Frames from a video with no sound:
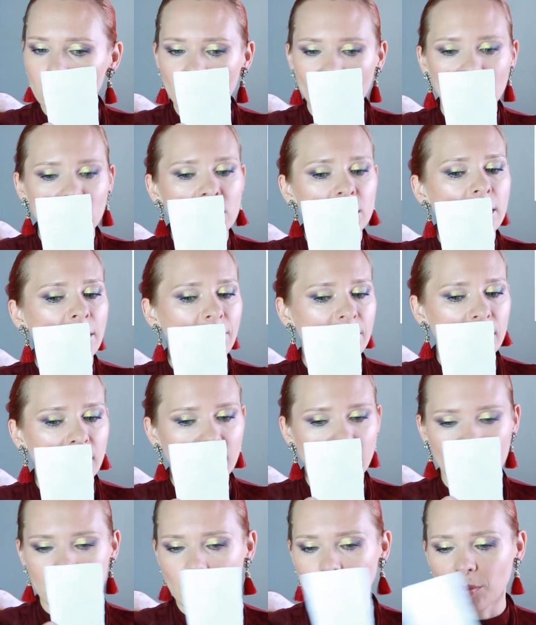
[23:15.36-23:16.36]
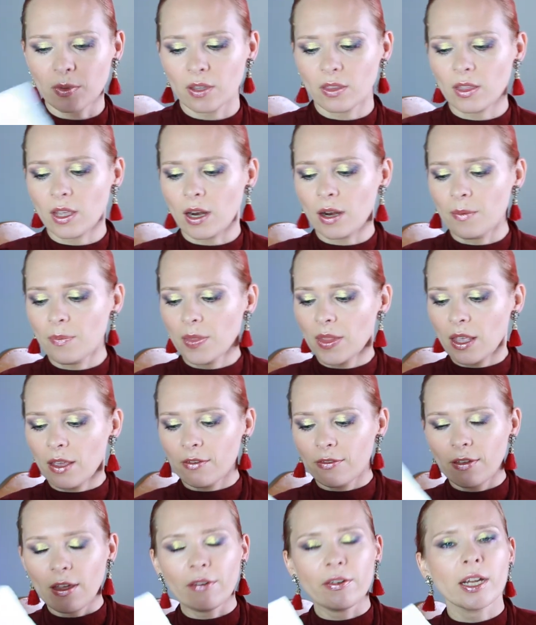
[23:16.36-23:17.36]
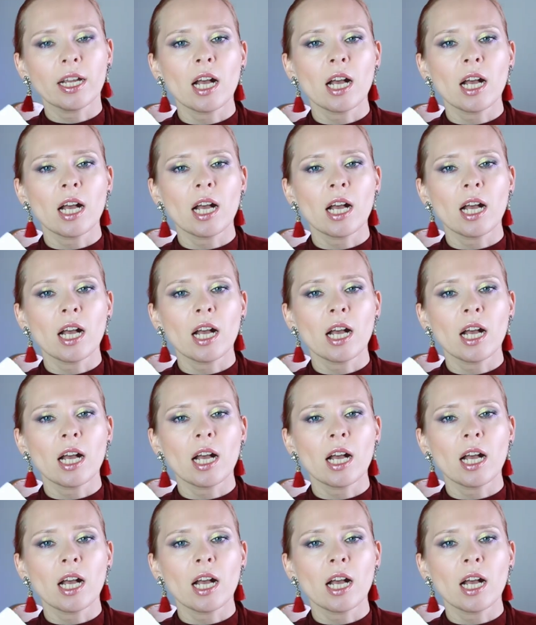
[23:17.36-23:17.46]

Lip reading: There's definitely something there. Very